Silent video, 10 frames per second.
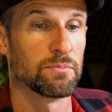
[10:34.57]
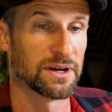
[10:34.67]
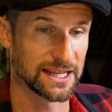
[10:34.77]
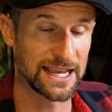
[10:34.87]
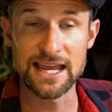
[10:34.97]

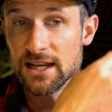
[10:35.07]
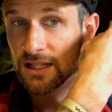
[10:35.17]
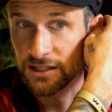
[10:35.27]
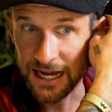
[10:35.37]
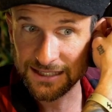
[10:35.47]
But again,
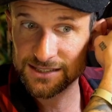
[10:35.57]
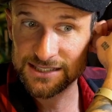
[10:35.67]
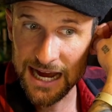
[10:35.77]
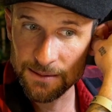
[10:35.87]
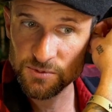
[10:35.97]
lots of
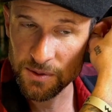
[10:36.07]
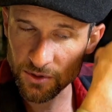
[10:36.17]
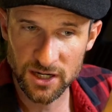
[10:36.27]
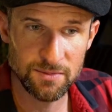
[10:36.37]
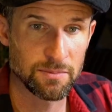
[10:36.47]
times people
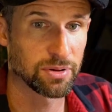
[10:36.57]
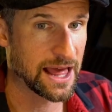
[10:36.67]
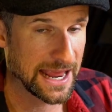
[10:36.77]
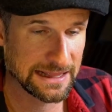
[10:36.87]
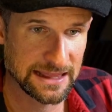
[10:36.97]
are going to be
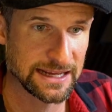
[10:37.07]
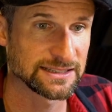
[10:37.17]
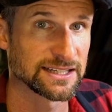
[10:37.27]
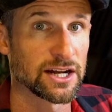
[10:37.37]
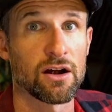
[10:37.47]
playing
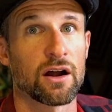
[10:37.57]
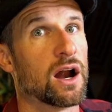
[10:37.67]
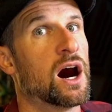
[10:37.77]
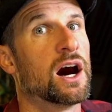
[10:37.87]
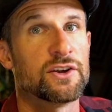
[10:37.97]
things that are
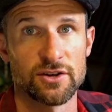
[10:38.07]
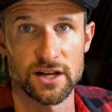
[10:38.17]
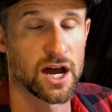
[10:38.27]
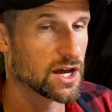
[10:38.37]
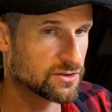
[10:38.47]
100,
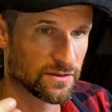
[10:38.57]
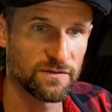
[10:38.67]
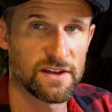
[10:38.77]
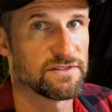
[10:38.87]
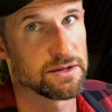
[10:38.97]

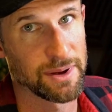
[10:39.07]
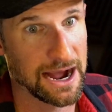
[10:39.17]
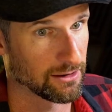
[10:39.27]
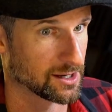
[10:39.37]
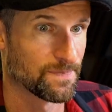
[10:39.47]
150
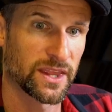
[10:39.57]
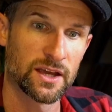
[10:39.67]
power,